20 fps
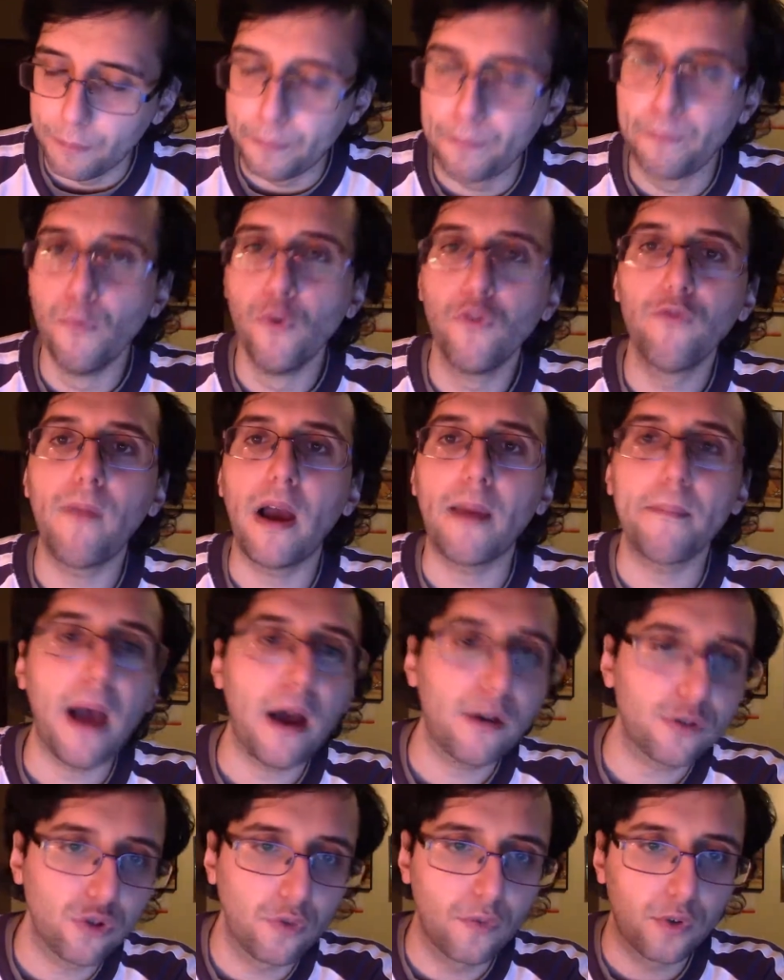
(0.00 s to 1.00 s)
move my
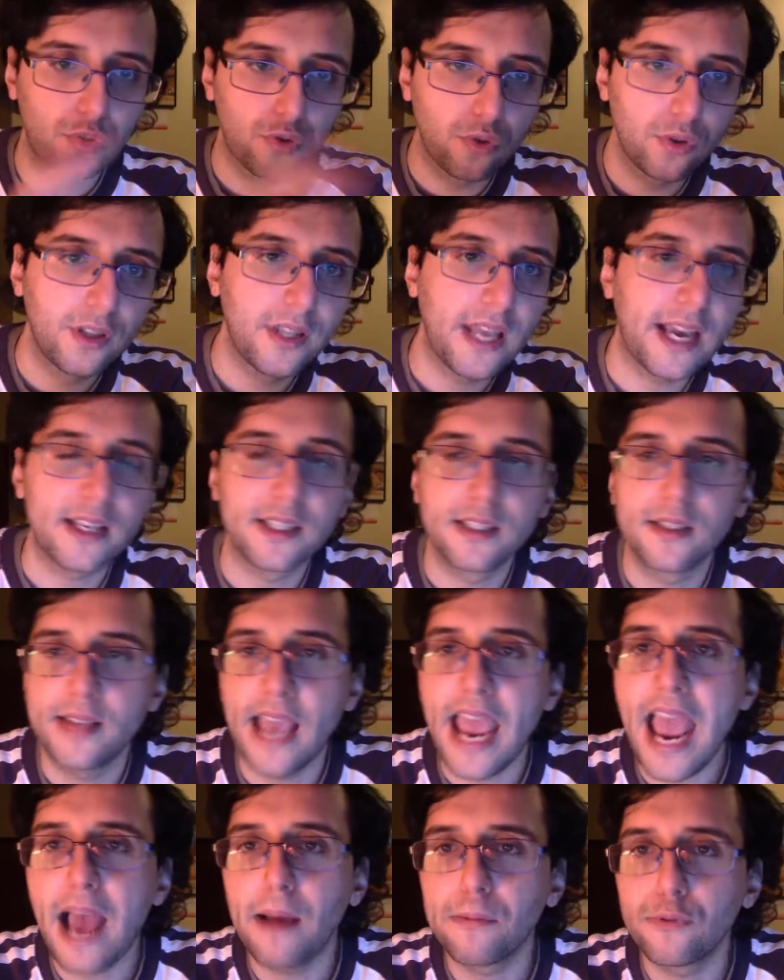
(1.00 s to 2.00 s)
mouse over to the next
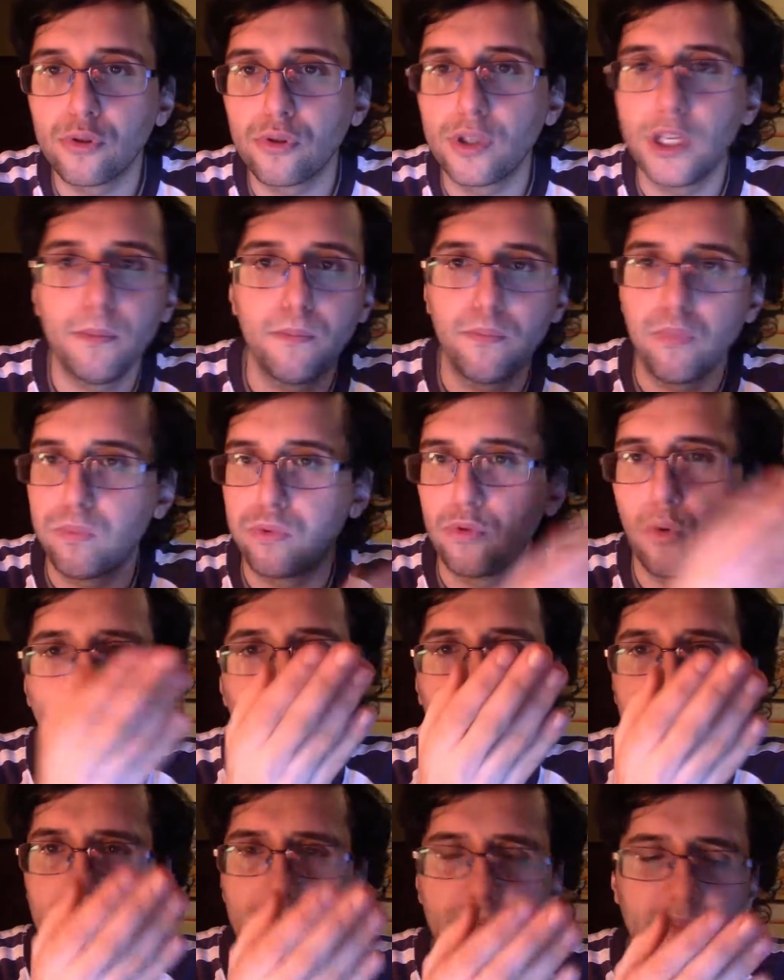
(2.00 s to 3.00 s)
tab to
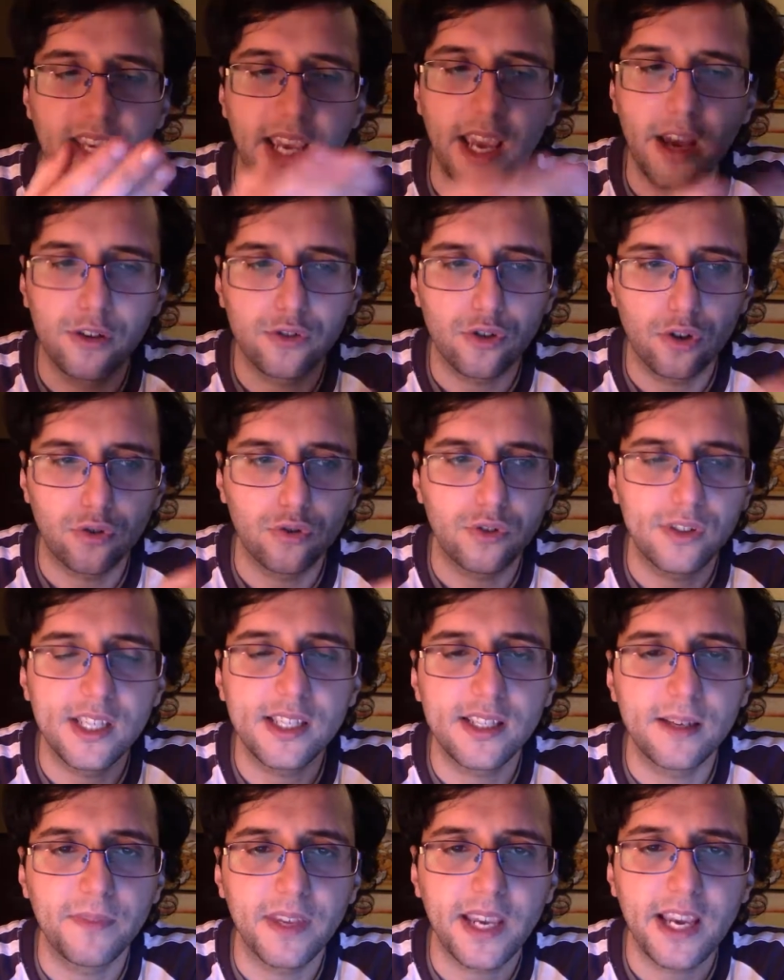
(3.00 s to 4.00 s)
watch something else or to see
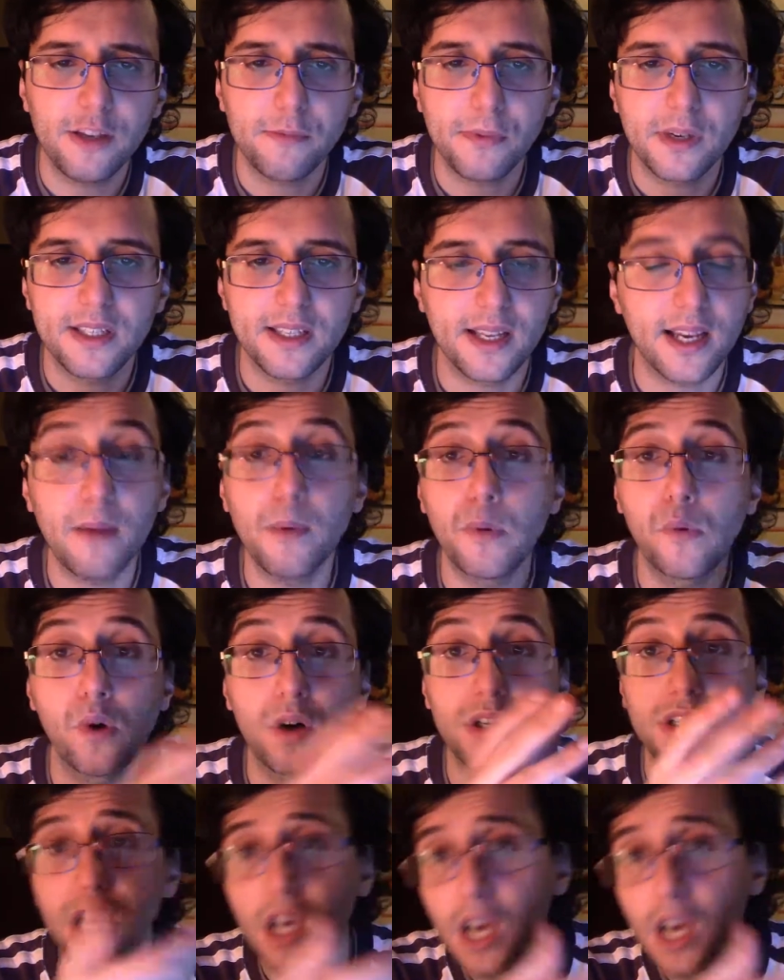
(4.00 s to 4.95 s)
something else, because the Game Awards